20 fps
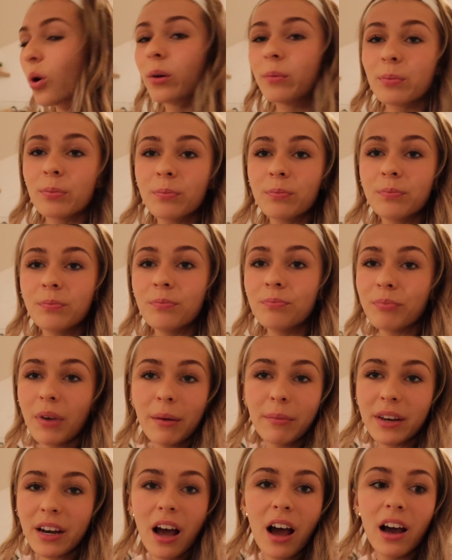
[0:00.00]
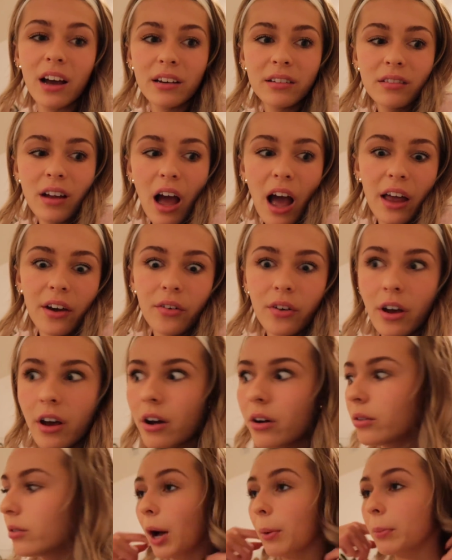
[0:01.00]
or maybe not. I don't
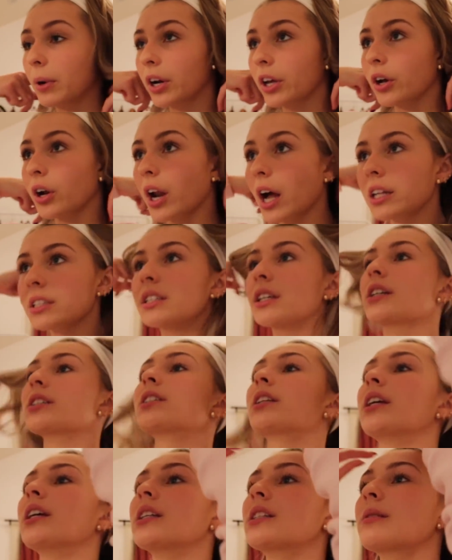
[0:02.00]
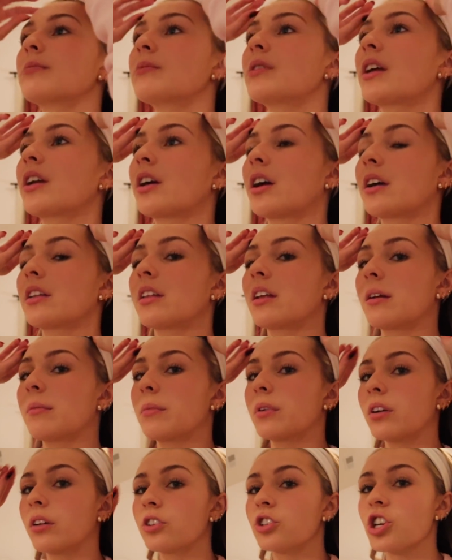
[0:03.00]
know. I'm gonna go downstairs and eat some dinner, and then
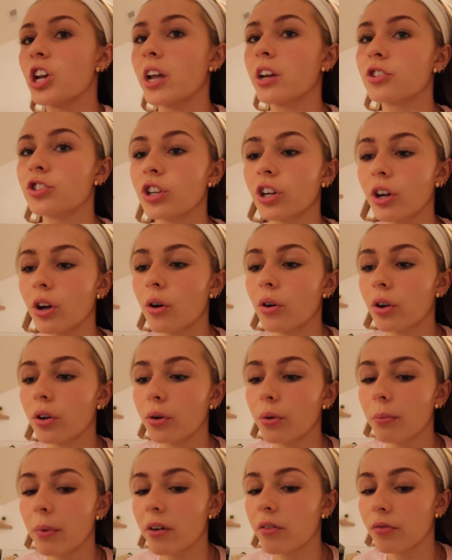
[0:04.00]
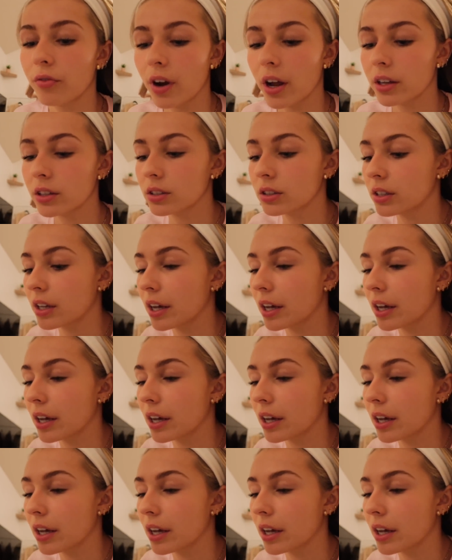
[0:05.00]
I'm gonna change and go to my friend's